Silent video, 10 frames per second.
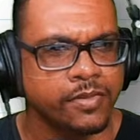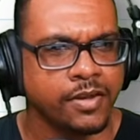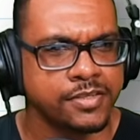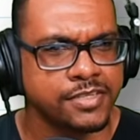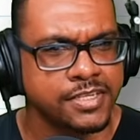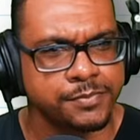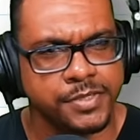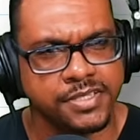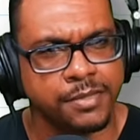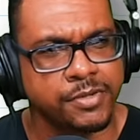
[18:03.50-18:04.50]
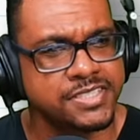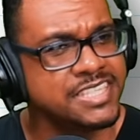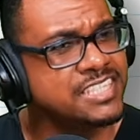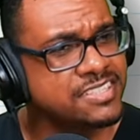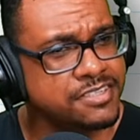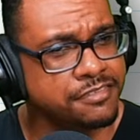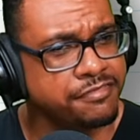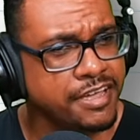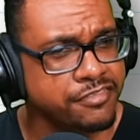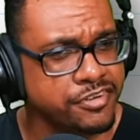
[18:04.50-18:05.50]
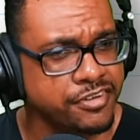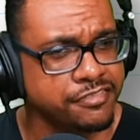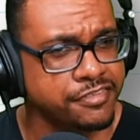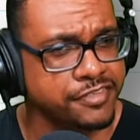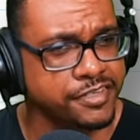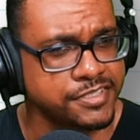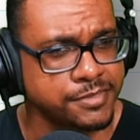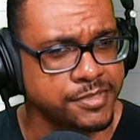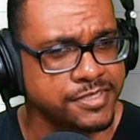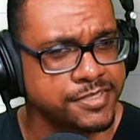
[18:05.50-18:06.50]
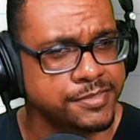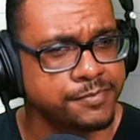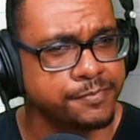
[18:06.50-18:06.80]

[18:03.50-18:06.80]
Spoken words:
All right, so let's put they must each serve 550 customers.